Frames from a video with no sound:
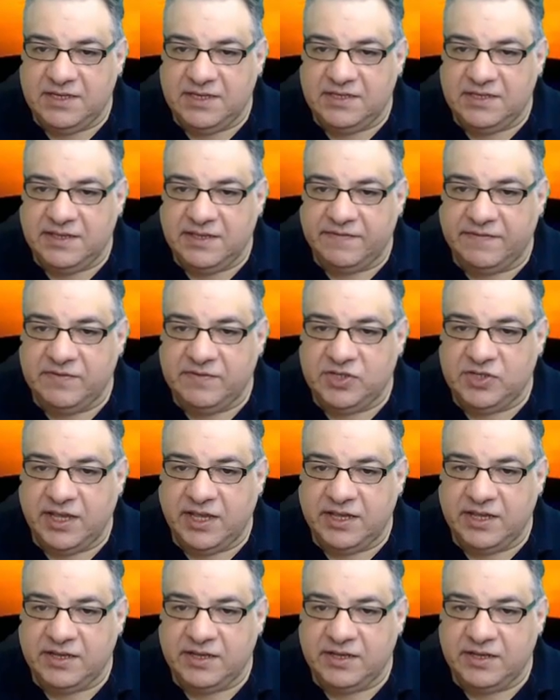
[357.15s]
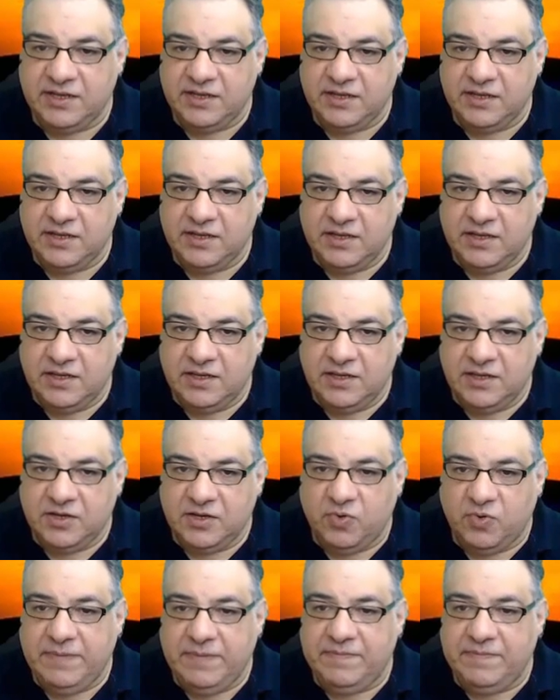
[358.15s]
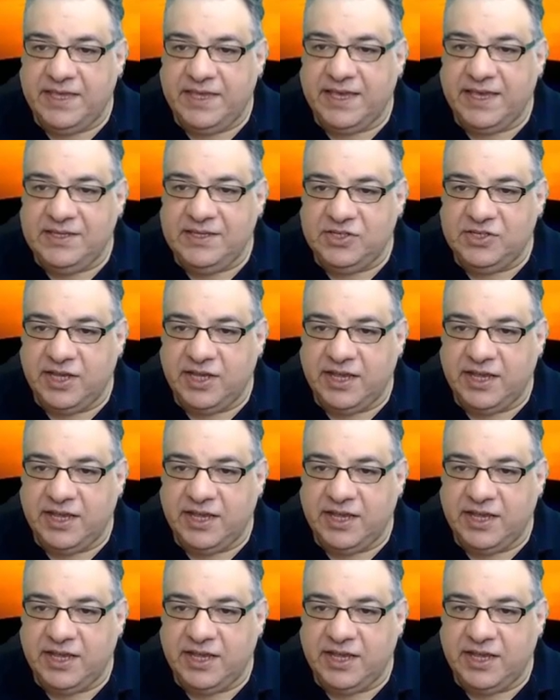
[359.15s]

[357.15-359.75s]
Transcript: d seven check, queen b eight check,